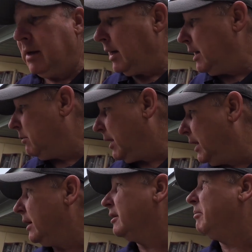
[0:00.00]
Anyway,
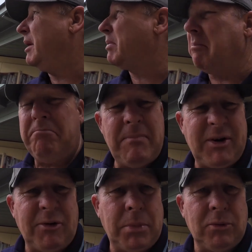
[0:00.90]
it's been a bit
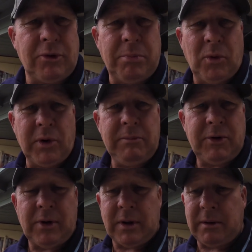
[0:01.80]
miserable this morning,
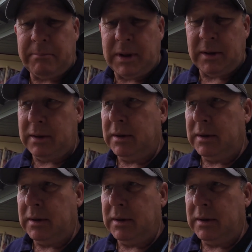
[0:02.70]
so but